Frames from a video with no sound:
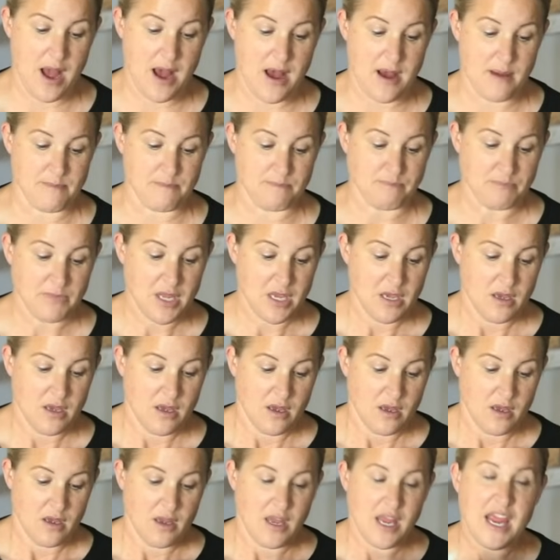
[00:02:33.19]
um,
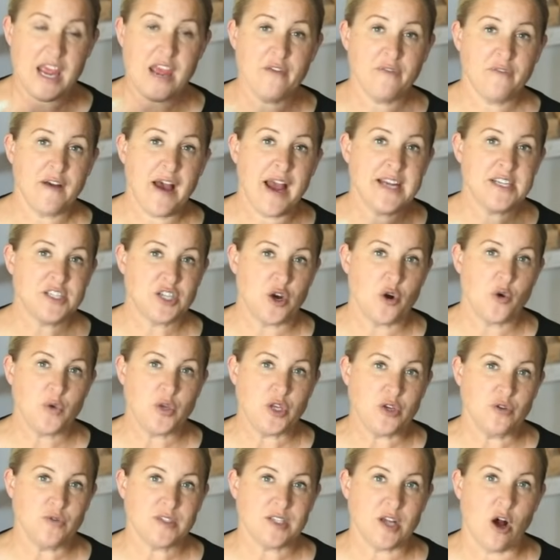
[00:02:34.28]
if I don't
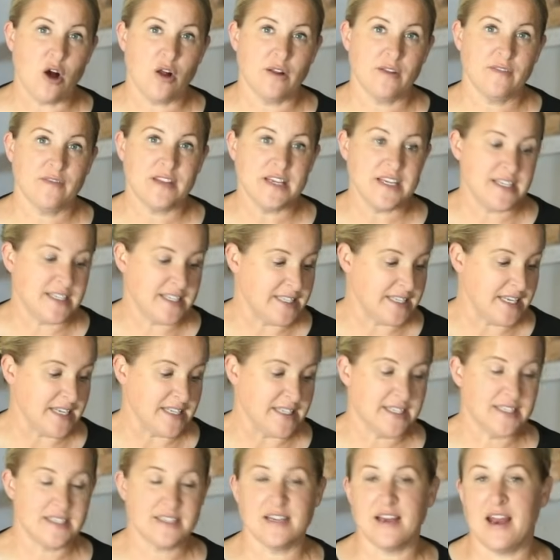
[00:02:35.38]
use all of these
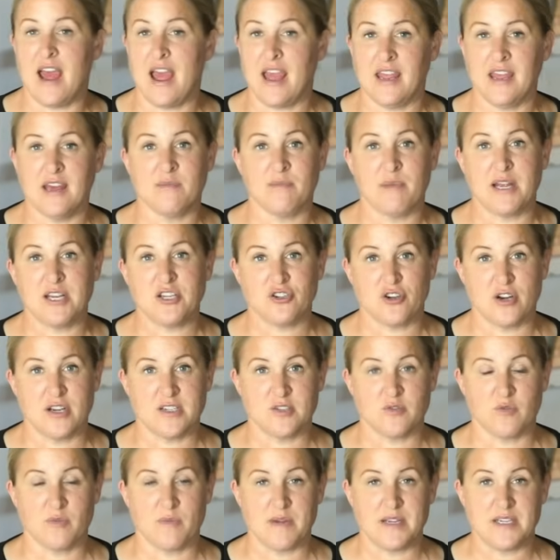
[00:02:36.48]
seeds today in my
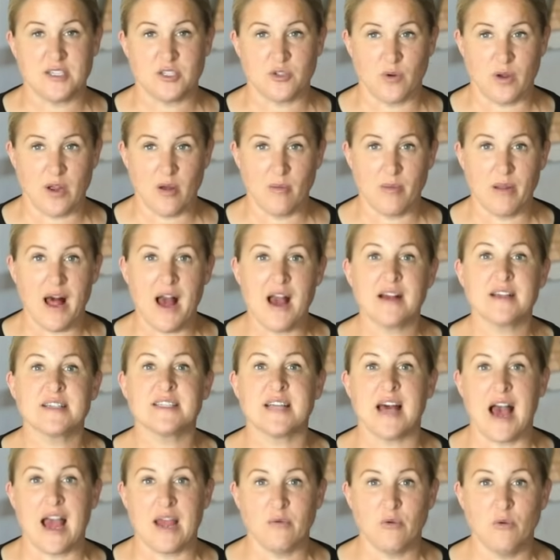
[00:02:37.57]
trays with my soil blocks,
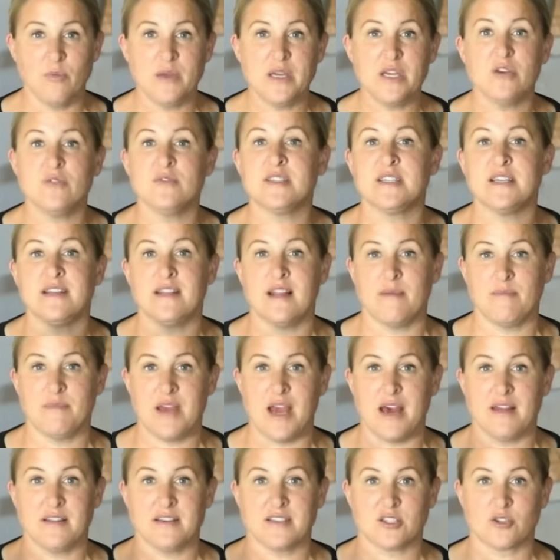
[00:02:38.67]
I will be using them
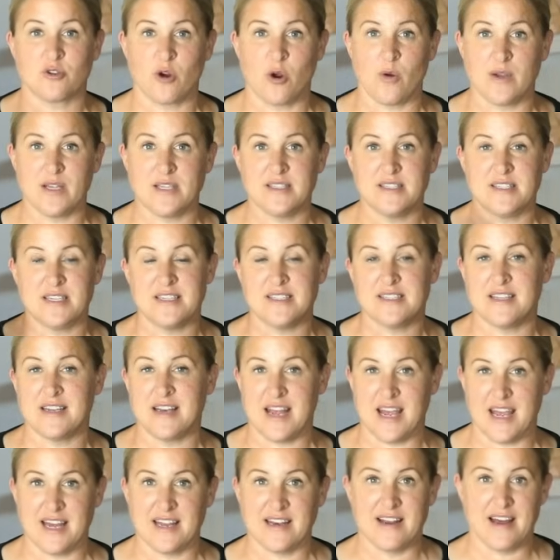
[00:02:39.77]
yet this growing season
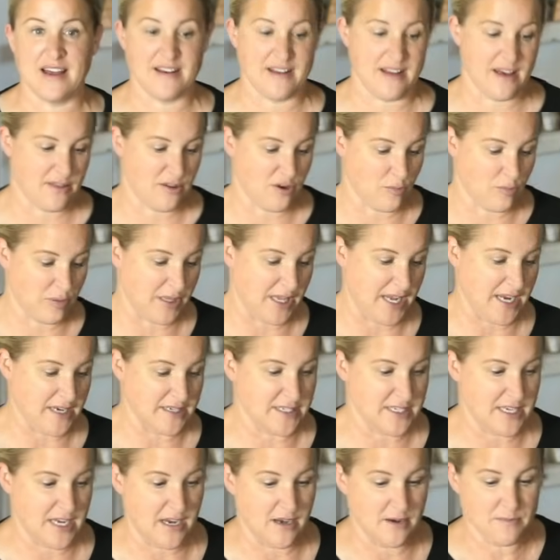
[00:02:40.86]
in another
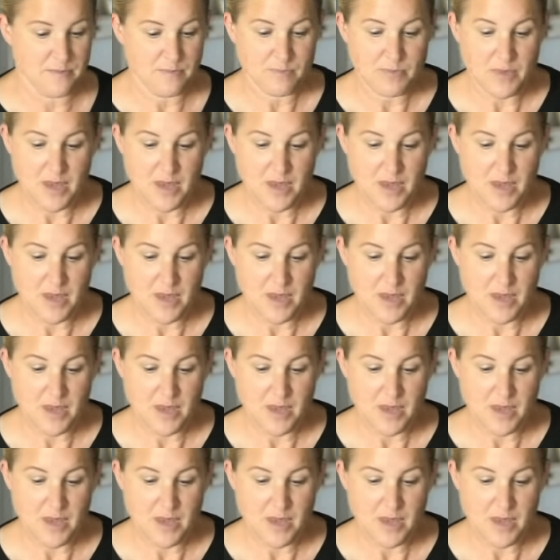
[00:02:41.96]
planting.